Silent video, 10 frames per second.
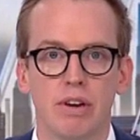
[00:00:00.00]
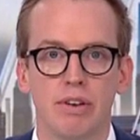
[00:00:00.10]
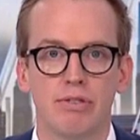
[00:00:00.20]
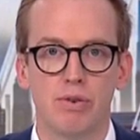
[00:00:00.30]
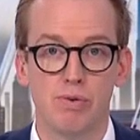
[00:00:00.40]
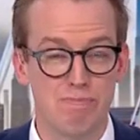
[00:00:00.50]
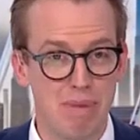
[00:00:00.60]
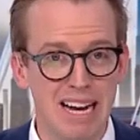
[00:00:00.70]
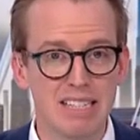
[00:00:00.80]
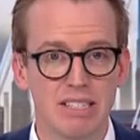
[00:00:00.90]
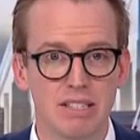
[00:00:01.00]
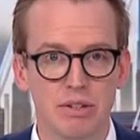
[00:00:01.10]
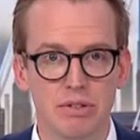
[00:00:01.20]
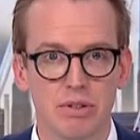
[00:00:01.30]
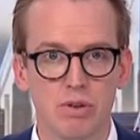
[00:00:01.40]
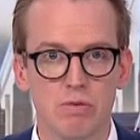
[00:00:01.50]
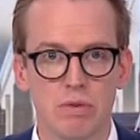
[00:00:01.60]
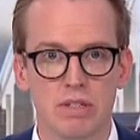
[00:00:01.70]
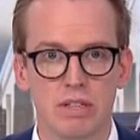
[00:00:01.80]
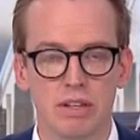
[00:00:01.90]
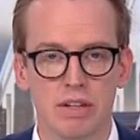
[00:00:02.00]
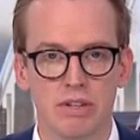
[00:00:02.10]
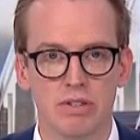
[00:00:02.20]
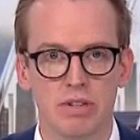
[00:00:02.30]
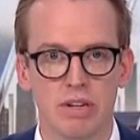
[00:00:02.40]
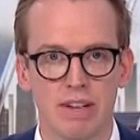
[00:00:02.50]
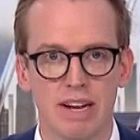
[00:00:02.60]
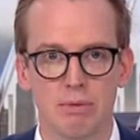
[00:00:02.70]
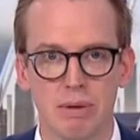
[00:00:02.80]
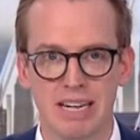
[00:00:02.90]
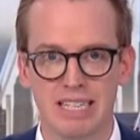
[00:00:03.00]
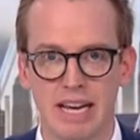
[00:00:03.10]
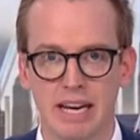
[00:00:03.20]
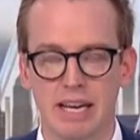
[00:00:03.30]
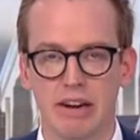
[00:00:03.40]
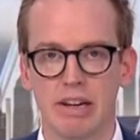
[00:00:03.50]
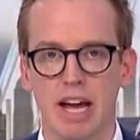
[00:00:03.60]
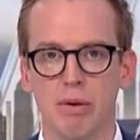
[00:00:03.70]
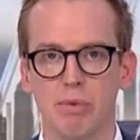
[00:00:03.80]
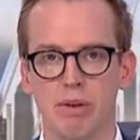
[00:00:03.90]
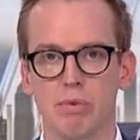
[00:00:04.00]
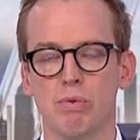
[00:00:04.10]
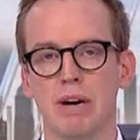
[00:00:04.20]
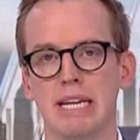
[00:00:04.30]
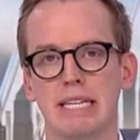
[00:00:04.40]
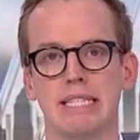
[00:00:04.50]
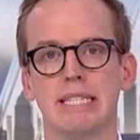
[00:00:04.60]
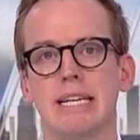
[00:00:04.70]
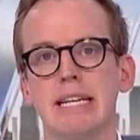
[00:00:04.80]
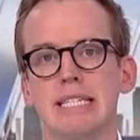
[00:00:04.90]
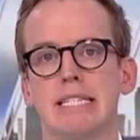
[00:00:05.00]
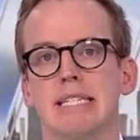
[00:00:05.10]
A school bus, not a school, but still a concern if that has been an attack carried out. We will wait to see.